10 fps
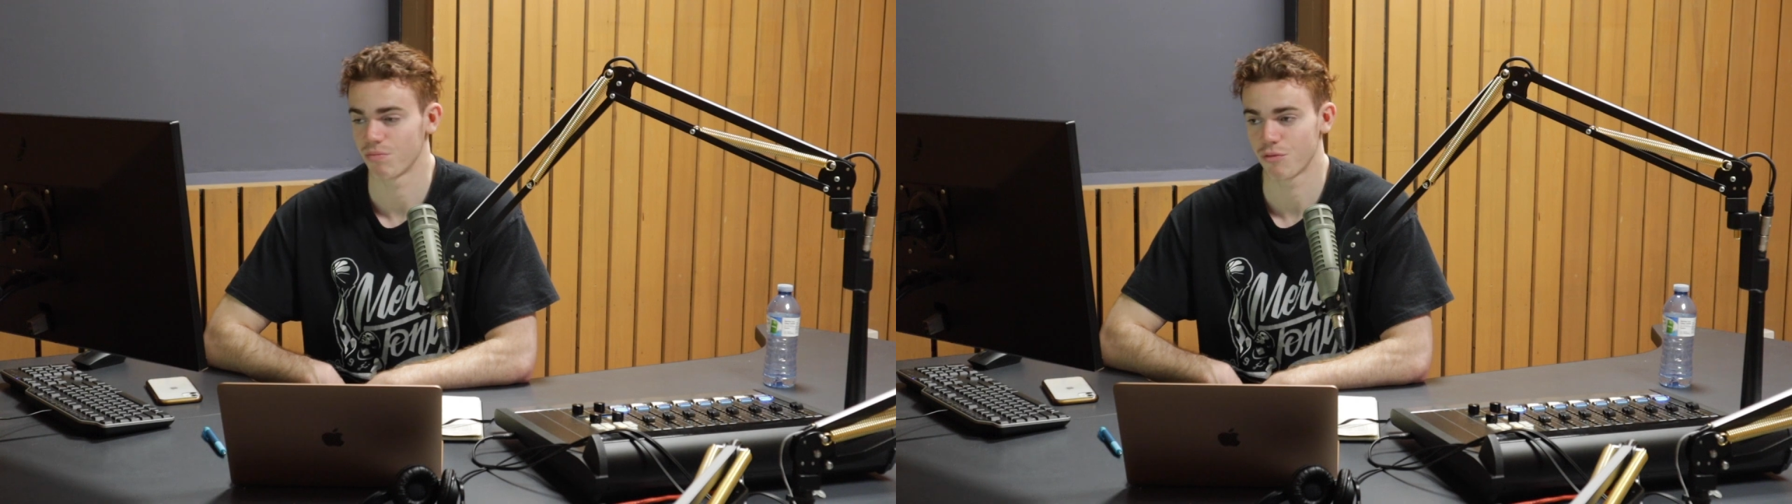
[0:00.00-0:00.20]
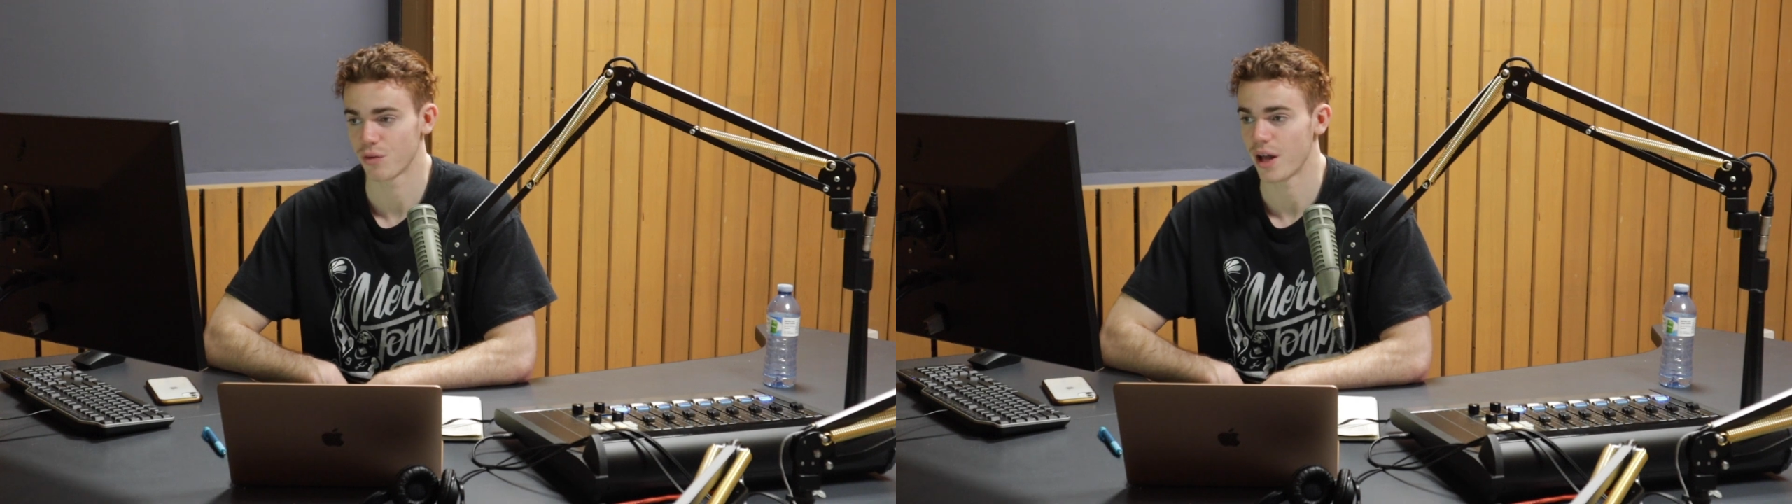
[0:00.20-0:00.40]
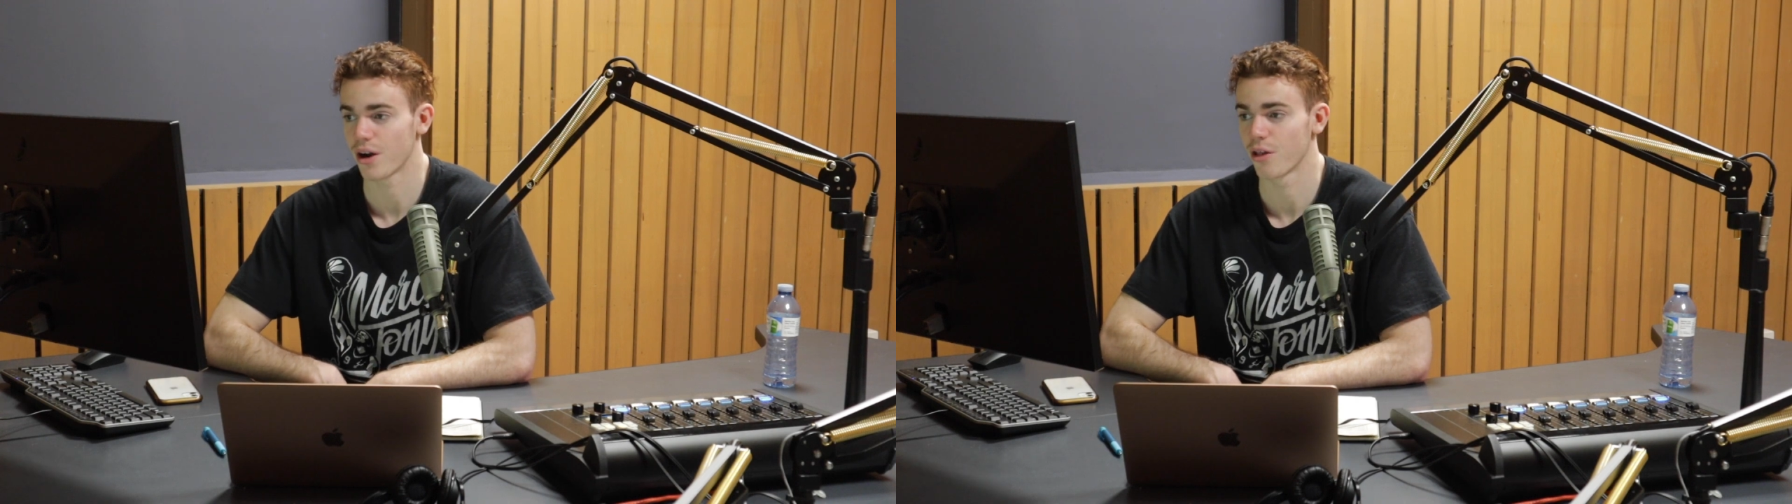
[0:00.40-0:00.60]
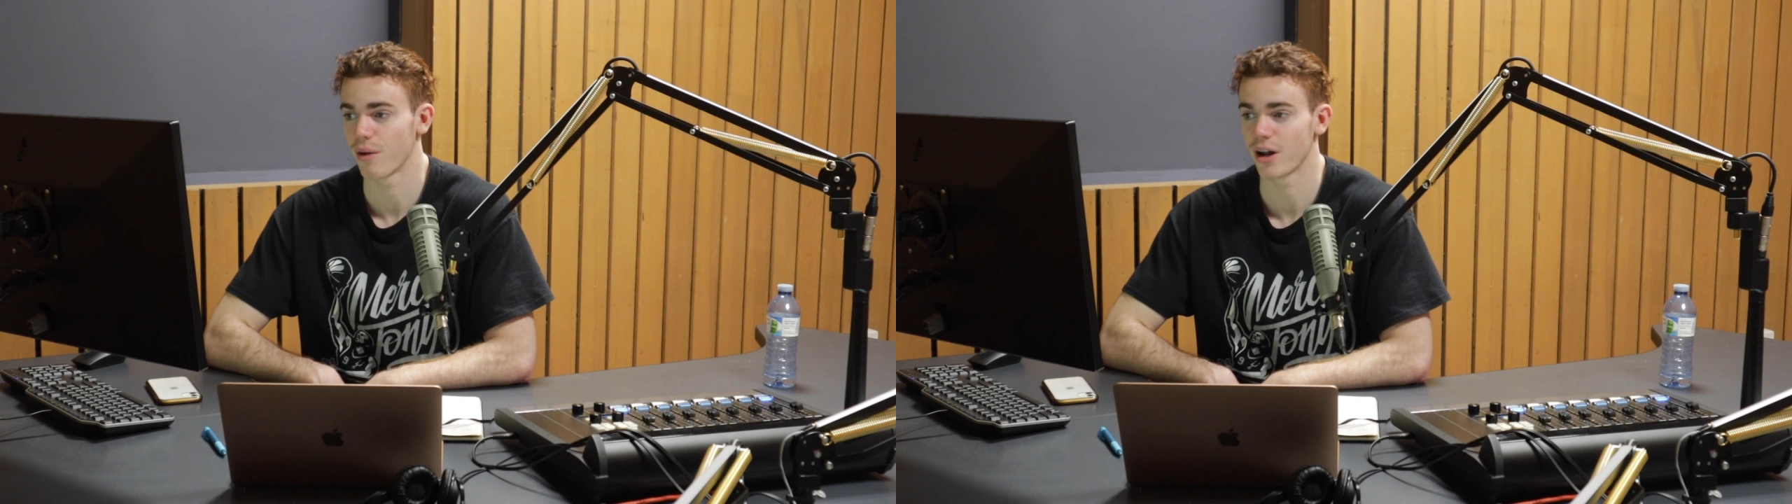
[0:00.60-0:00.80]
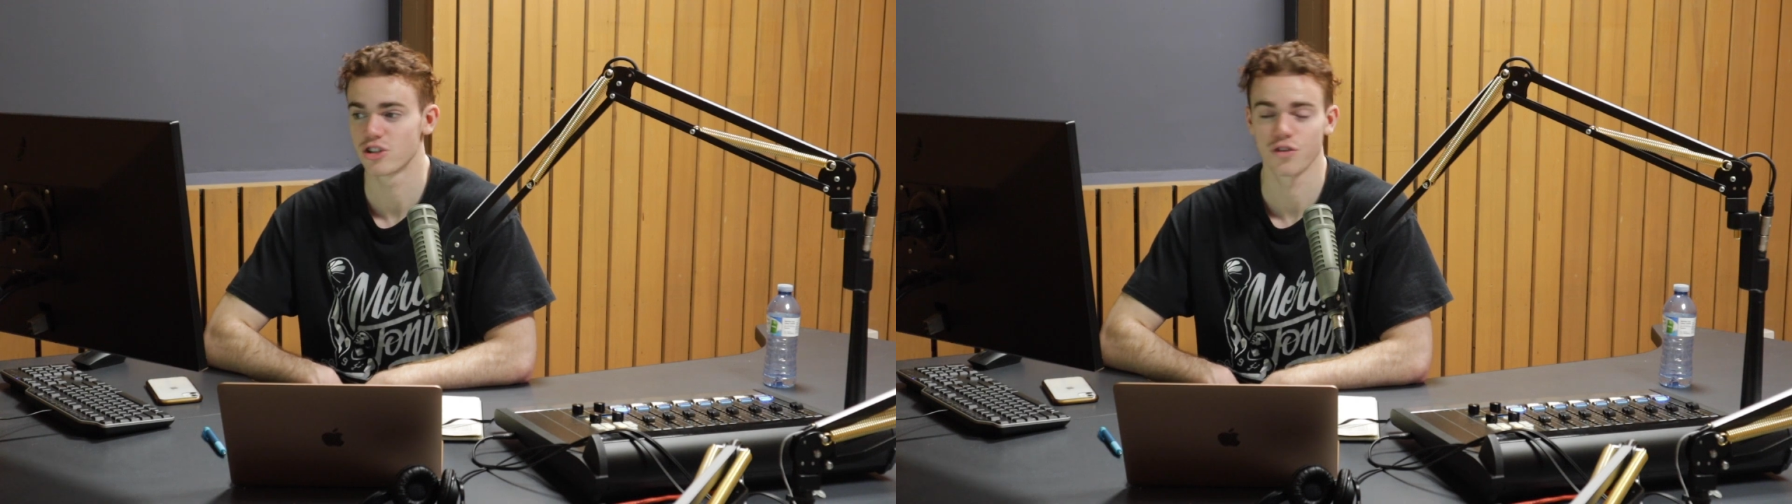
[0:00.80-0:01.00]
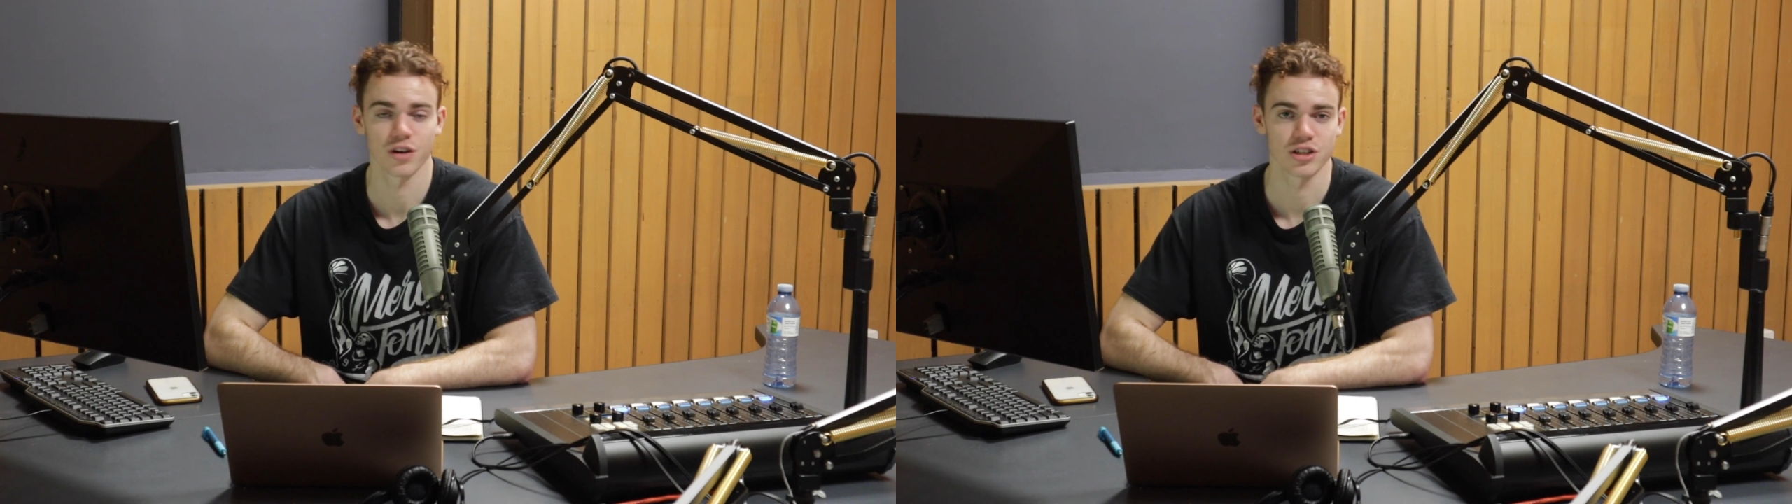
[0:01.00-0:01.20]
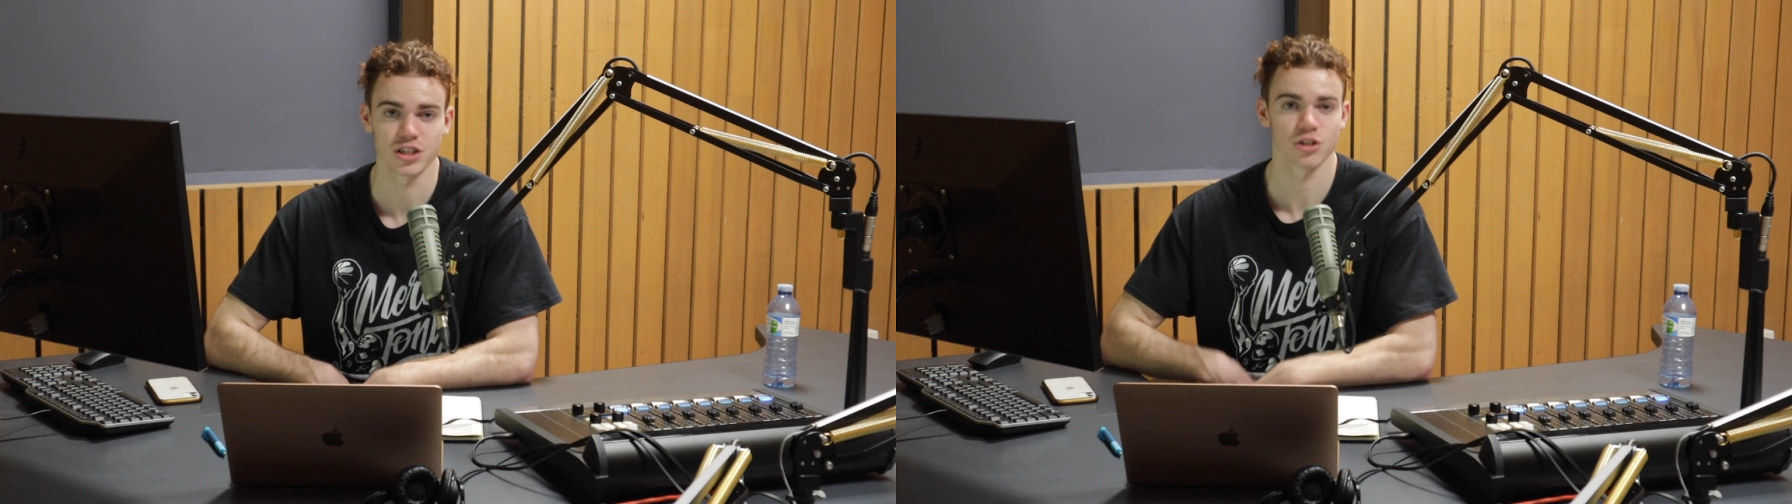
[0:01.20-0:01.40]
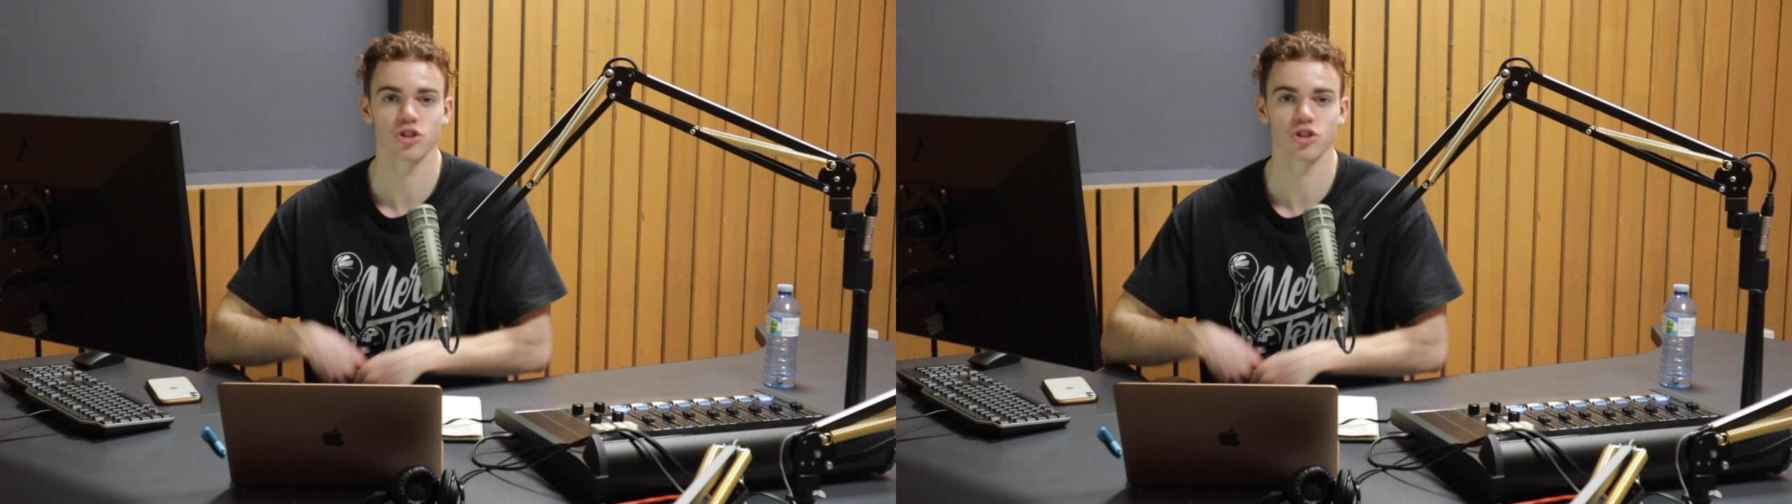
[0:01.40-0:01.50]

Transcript: flying under the radar so far this year.